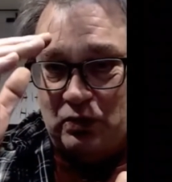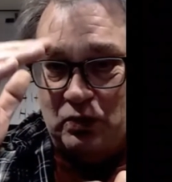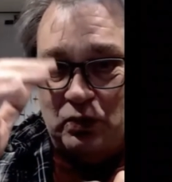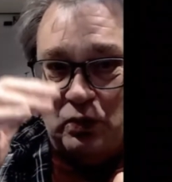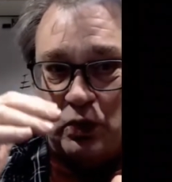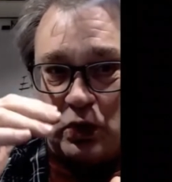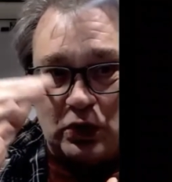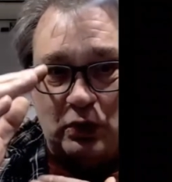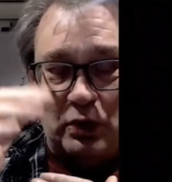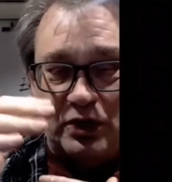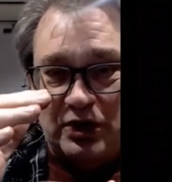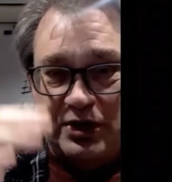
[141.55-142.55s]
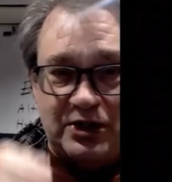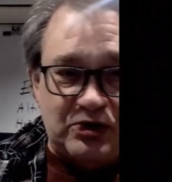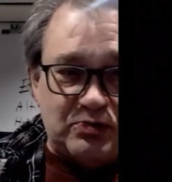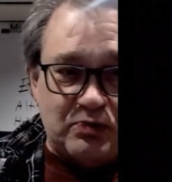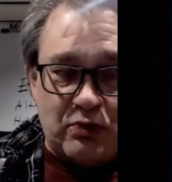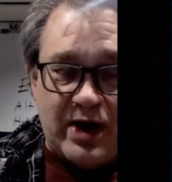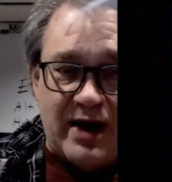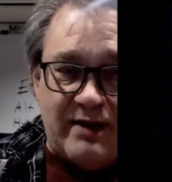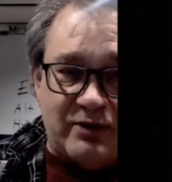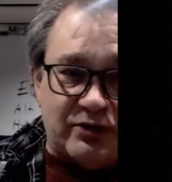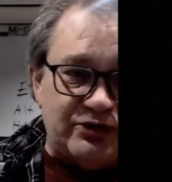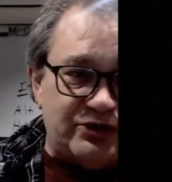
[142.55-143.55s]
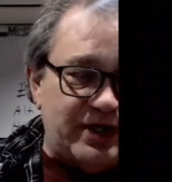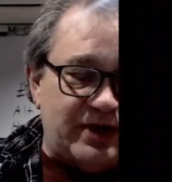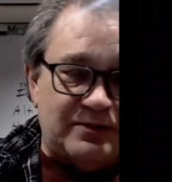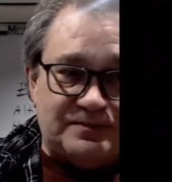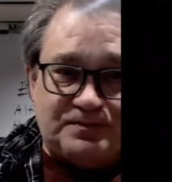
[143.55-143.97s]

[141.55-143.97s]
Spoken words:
work within these parameters. Now,